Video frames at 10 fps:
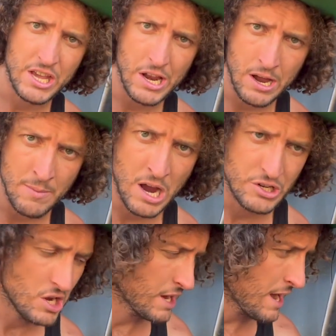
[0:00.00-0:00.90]
g'day,
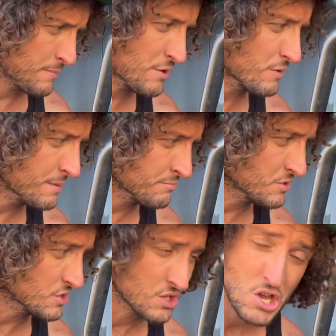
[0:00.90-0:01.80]
mate. Check out me
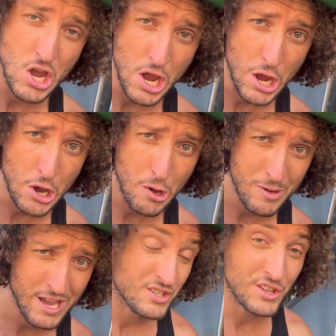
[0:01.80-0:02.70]
rims. Yeah,
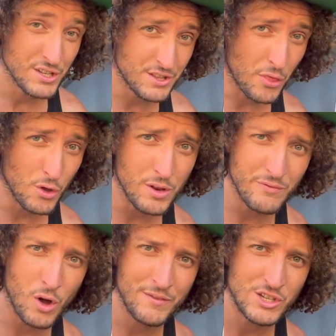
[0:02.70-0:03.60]
copy. So these are the
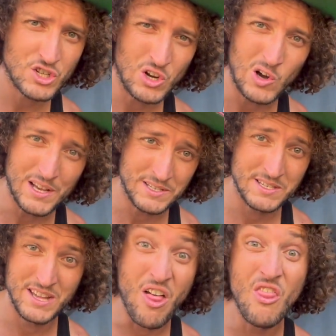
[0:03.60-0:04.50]
35-inch
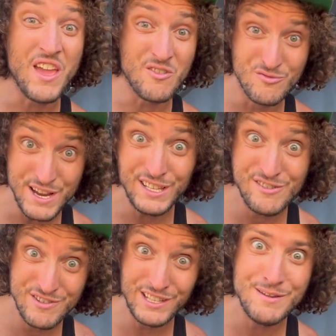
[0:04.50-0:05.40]
tyres. They're
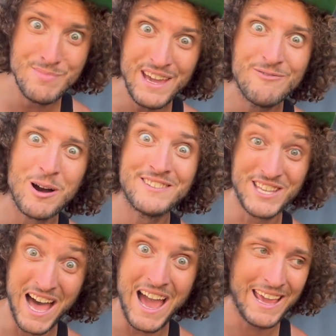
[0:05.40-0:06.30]
really, really big
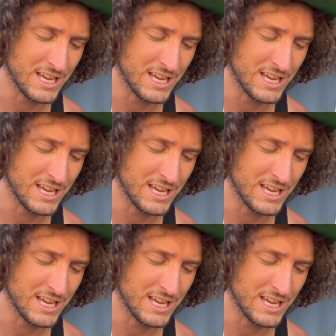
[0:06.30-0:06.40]
ones, eh?